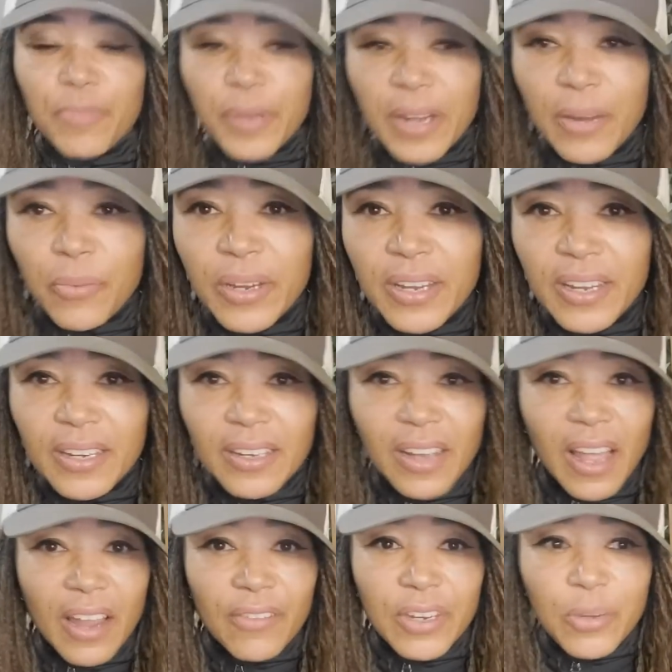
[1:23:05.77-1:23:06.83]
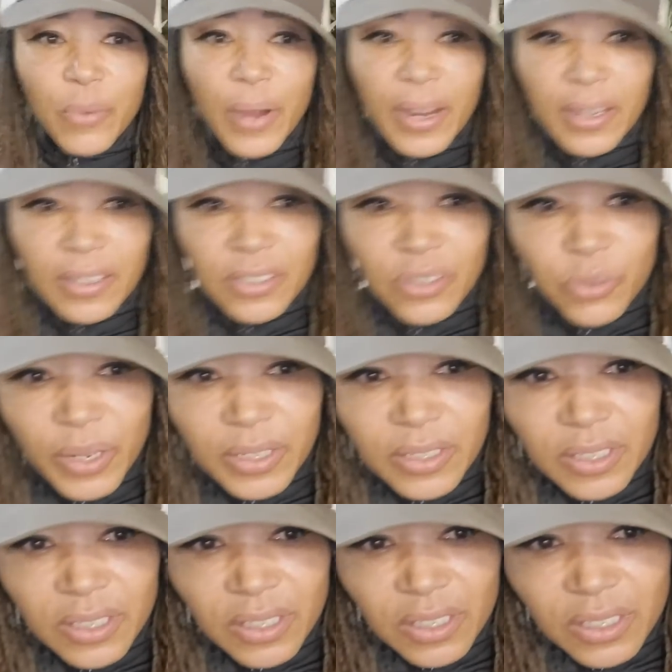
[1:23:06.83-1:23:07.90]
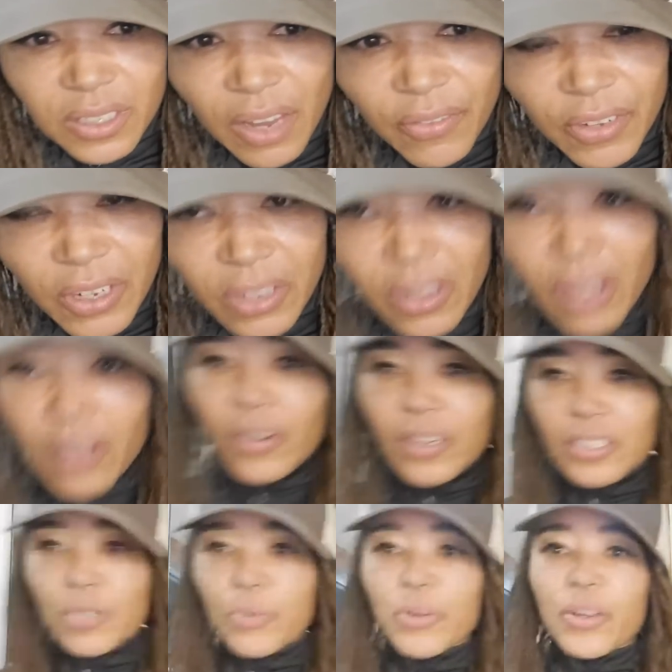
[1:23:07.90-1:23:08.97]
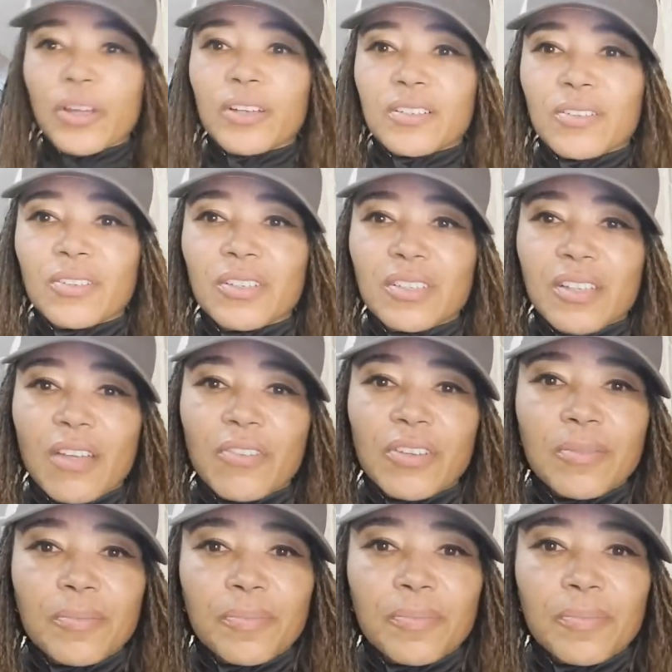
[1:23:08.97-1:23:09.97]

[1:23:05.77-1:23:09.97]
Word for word: But I went in live anyway. And it's, what, seven o'clock? Okay, so we're good. It's only seven.